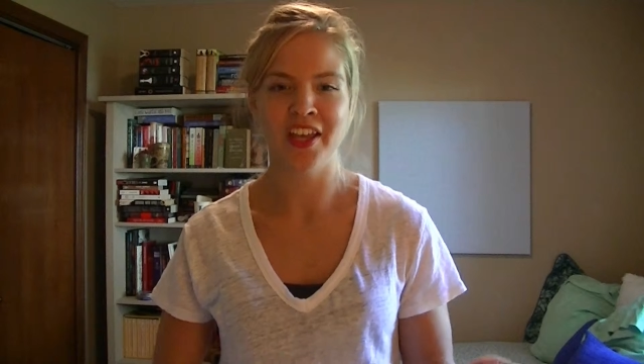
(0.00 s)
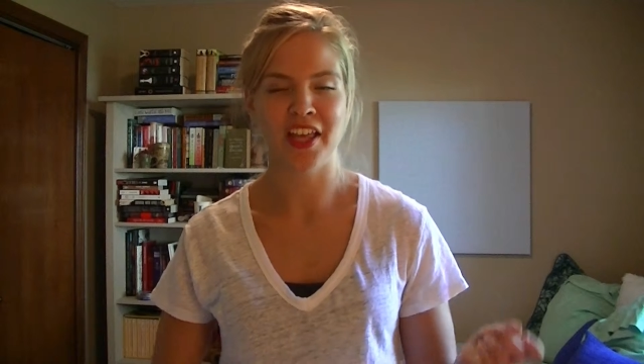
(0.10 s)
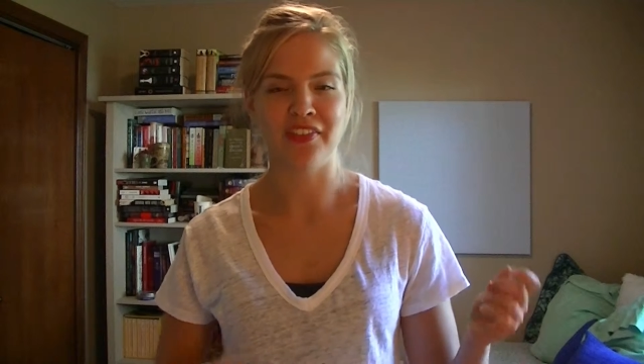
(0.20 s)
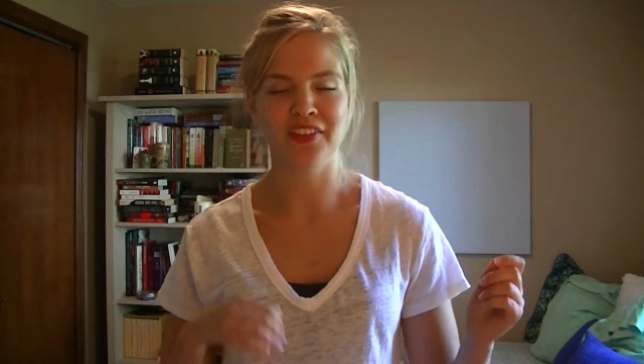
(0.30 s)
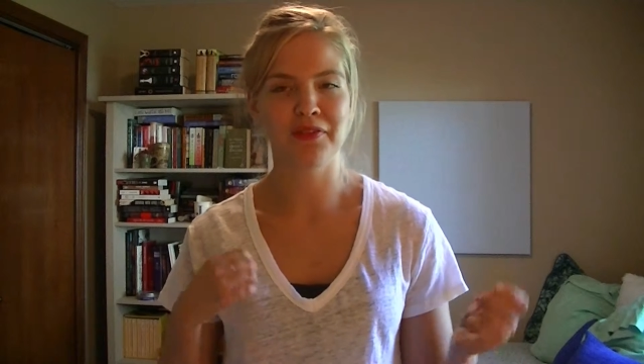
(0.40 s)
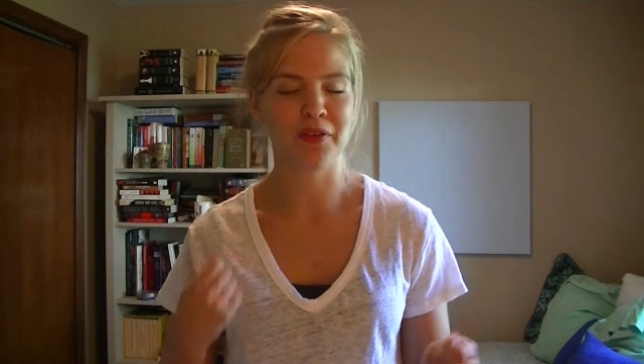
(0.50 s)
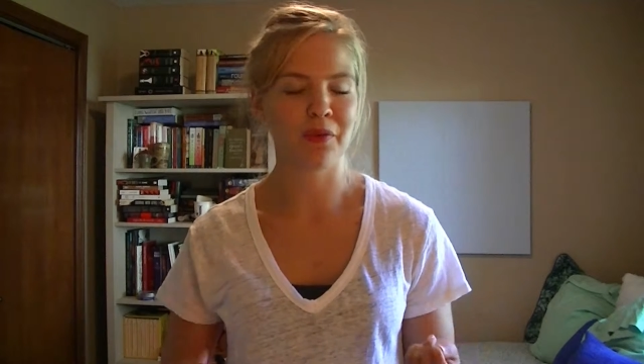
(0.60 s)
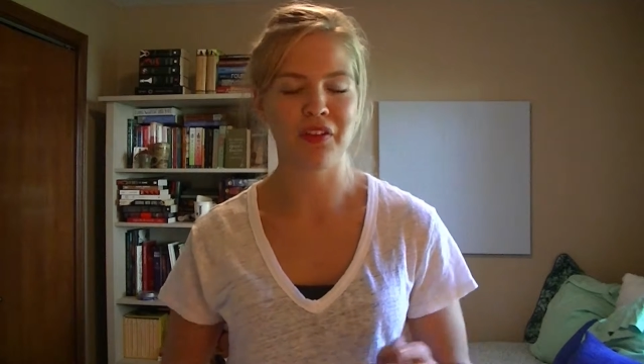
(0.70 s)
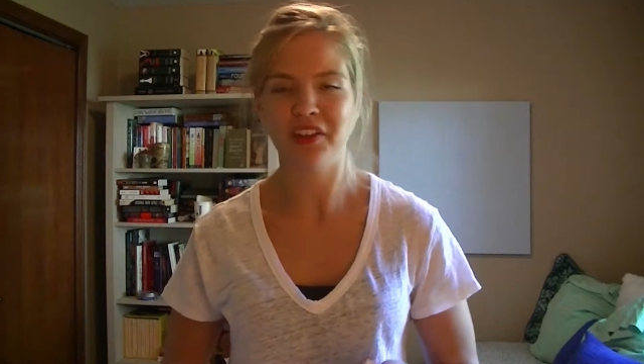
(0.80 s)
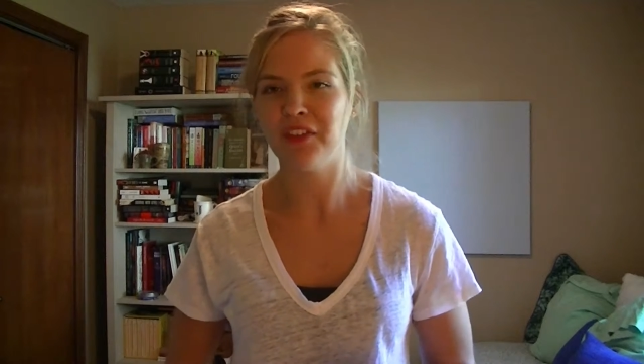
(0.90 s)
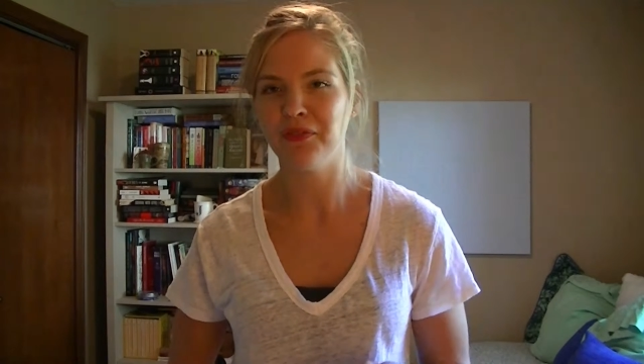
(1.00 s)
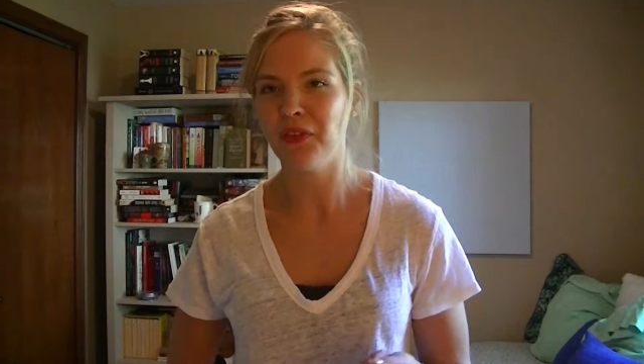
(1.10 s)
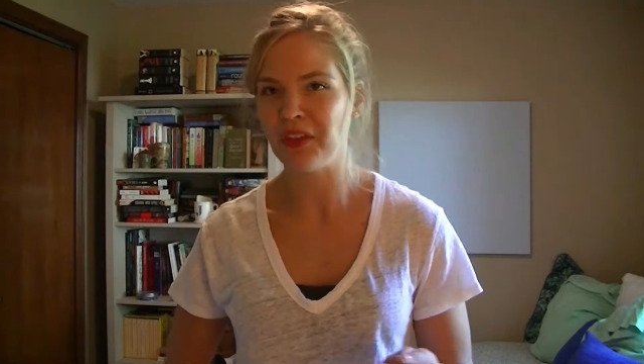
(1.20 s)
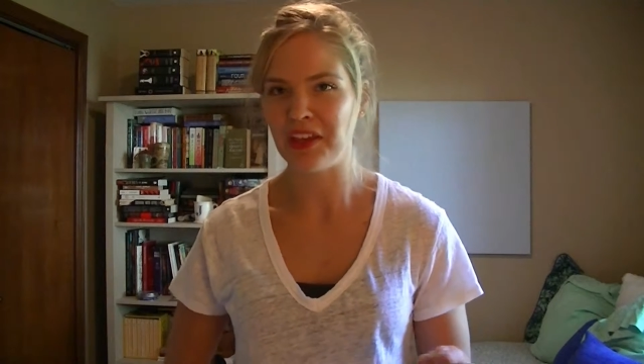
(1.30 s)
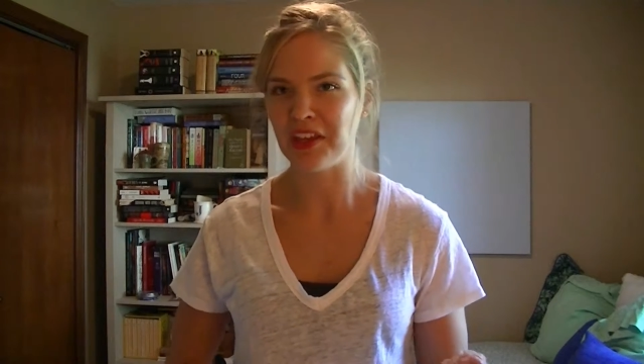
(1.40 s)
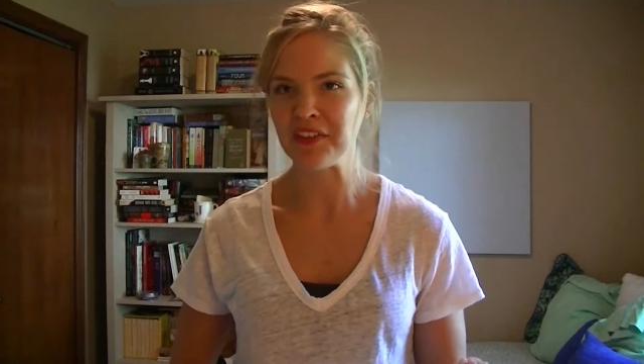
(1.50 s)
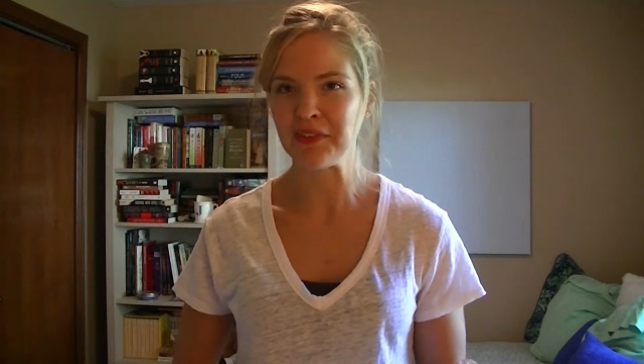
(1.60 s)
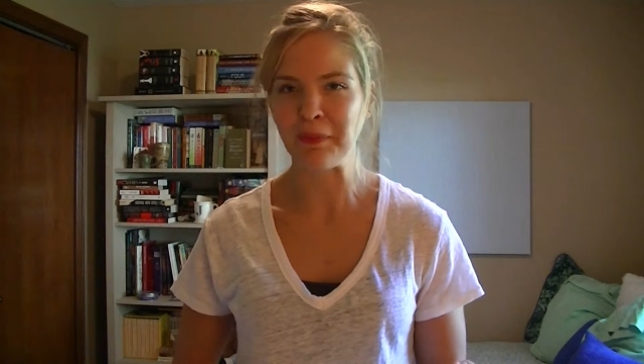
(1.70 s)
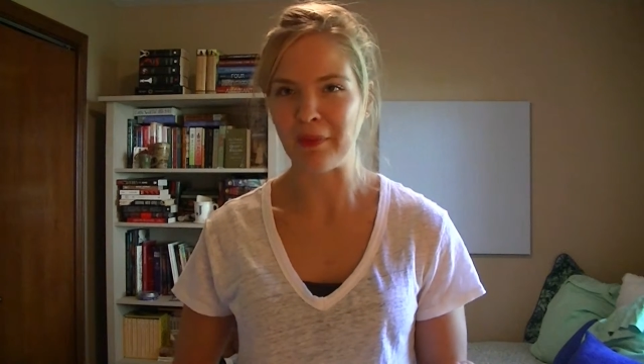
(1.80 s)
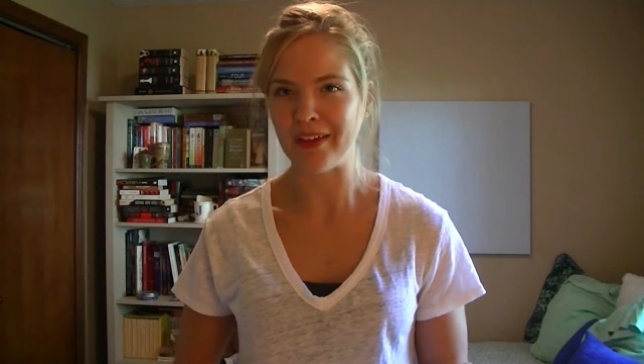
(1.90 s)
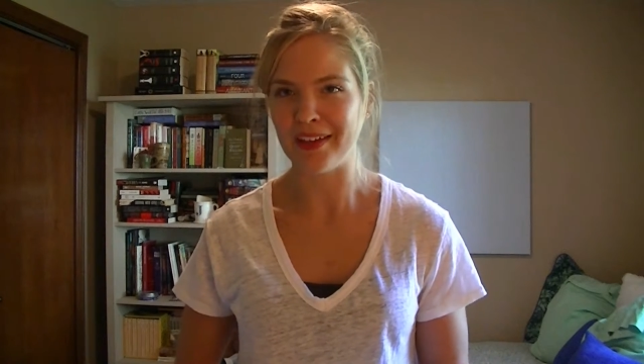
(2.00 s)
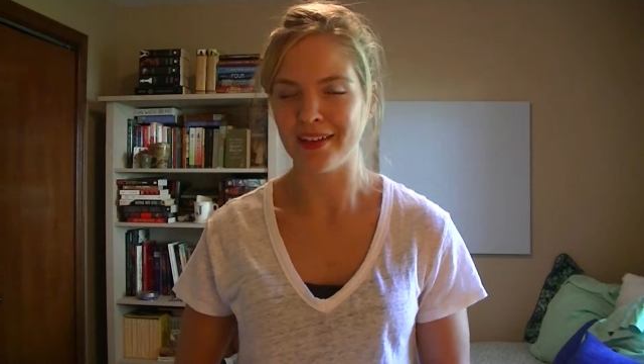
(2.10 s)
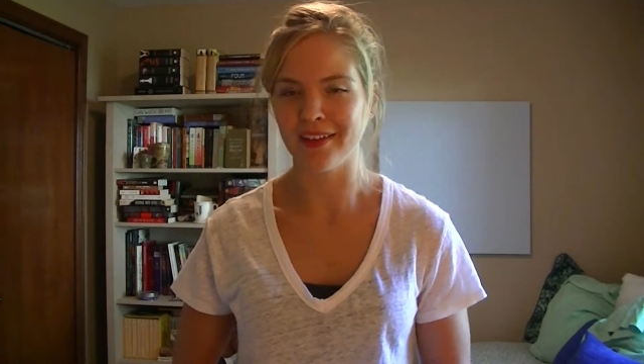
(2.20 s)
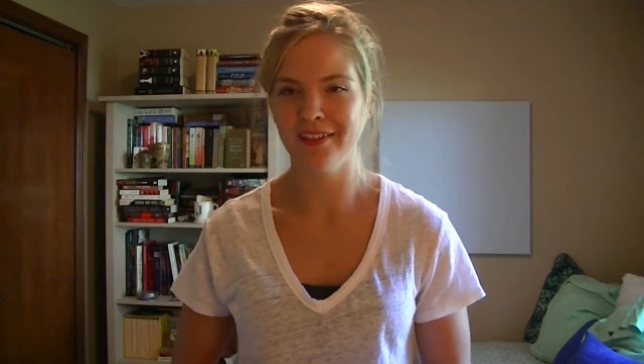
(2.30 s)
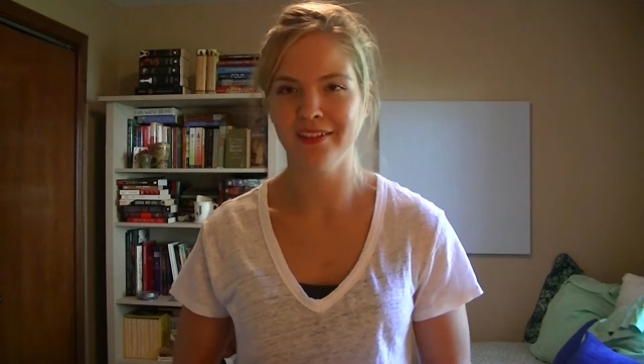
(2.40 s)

It's never really fully explained.